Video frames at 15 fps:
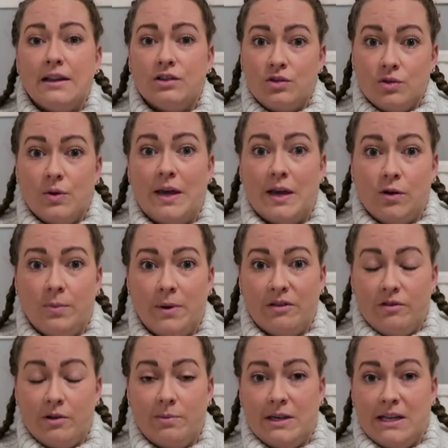to help
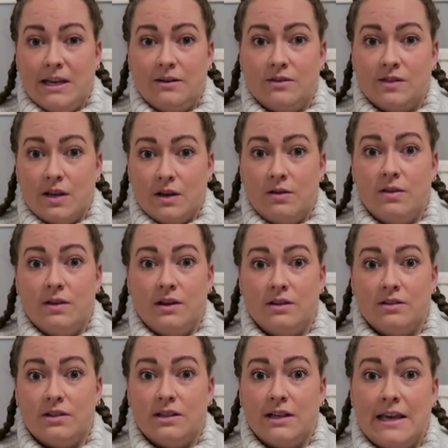everybody else out
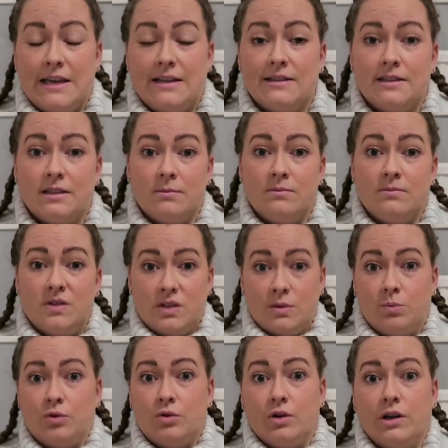there to gain some
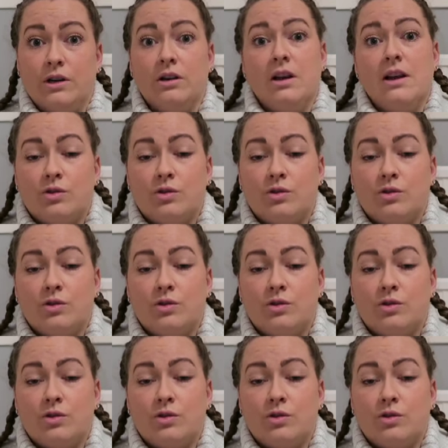support.